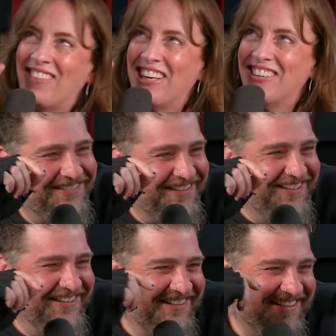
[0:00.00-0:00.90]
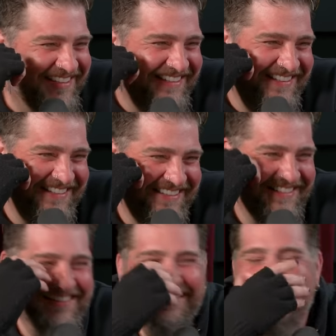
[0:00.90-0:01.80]
my girl. that
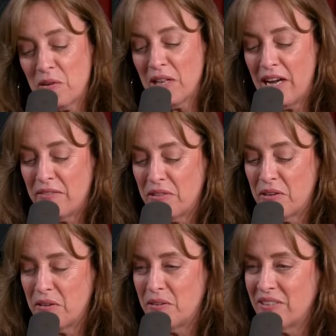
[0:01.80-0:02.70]
would make her laugh, though.